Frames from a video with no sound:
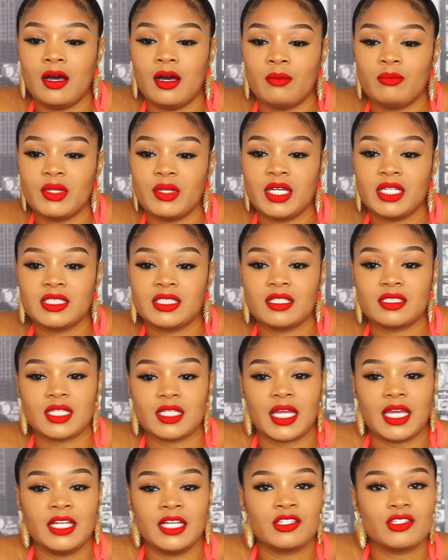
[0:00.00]
Because there's
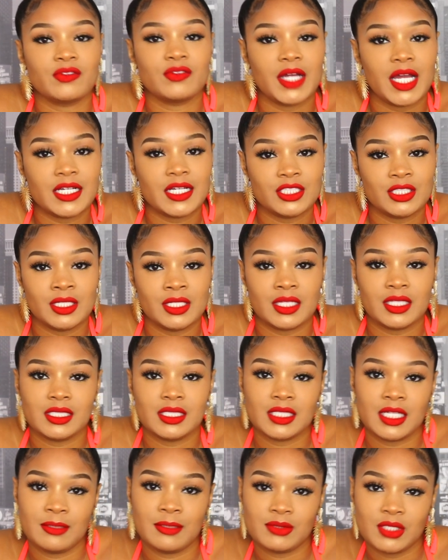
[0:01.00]
like interaction at the
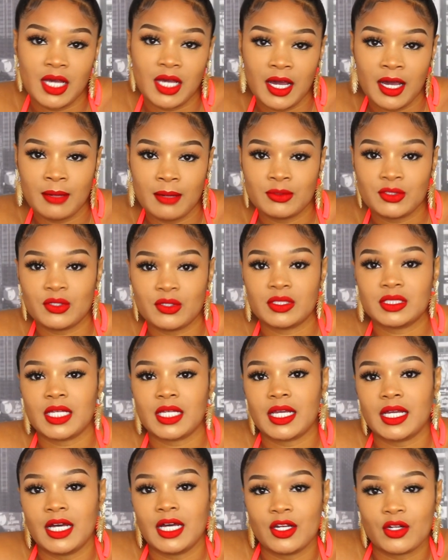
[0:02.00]
same time, so it's
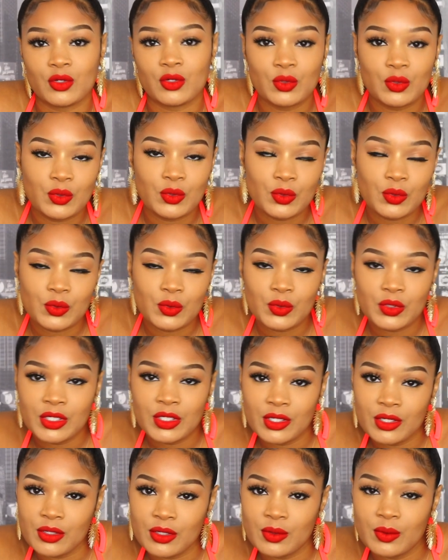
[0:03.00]
like kind of cool, you
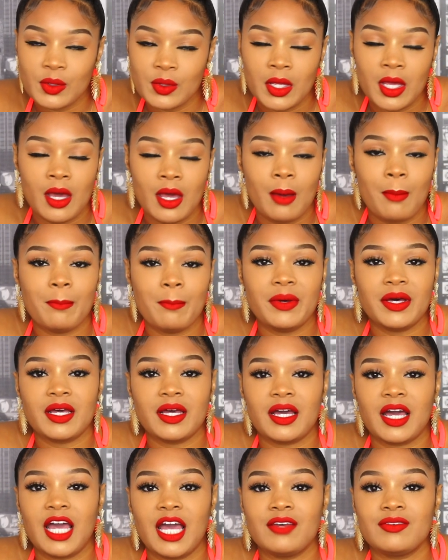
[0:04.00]
know.
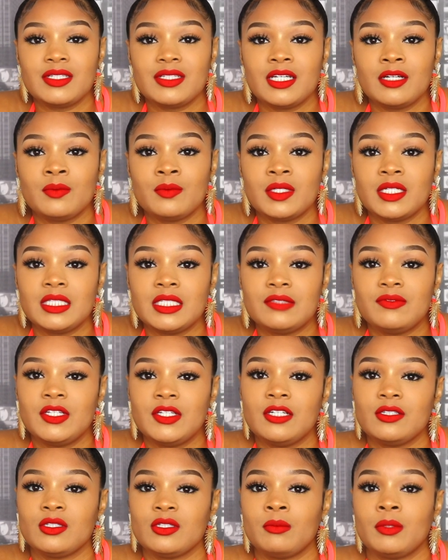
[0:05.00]
But I haven't done one of these
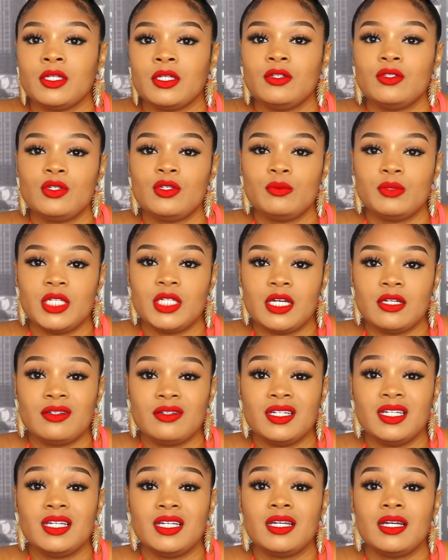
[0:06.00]
videos on my YouTube
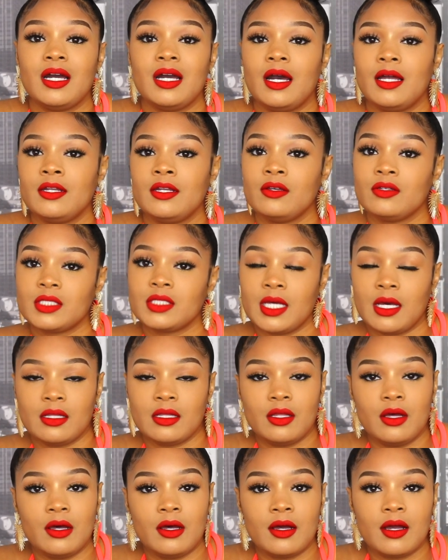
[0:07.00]
channel in God knows how
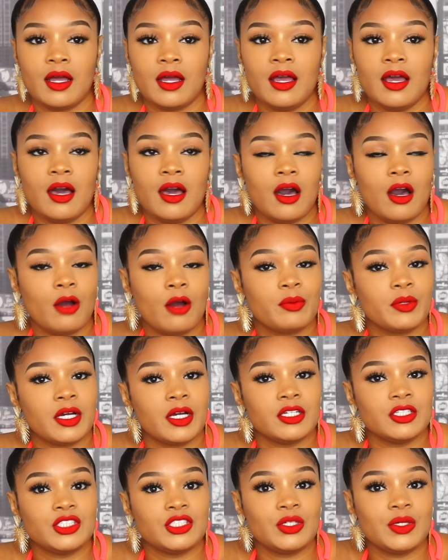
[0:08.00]
long. I hope
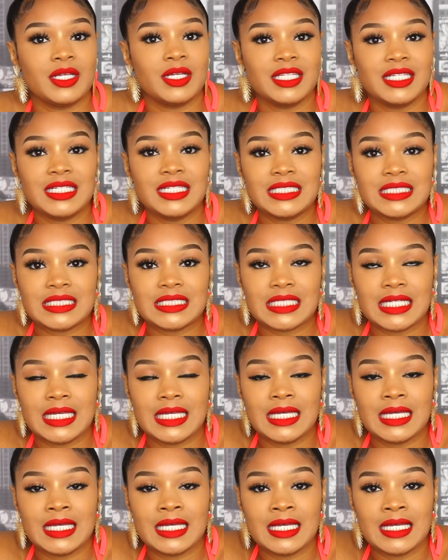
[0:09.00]
y'all enjoy this,
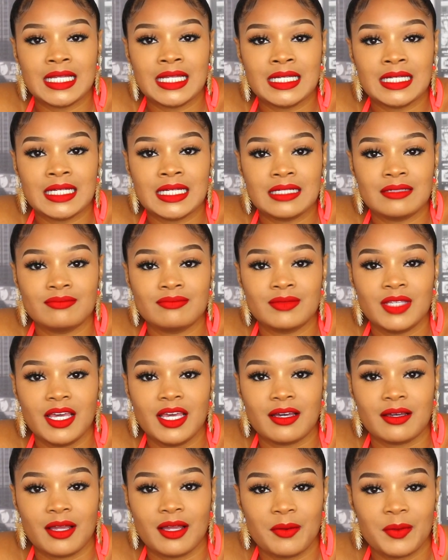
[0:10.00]
and
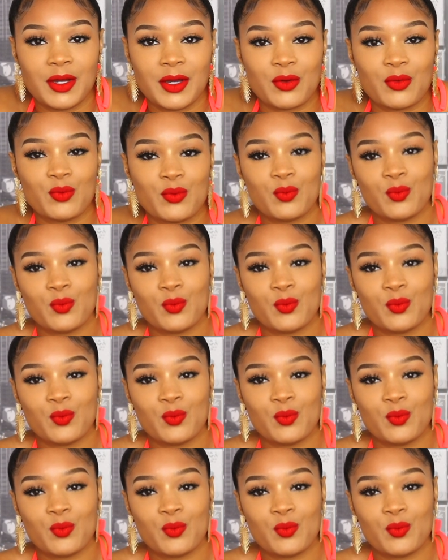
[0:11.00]
yeah, here we go.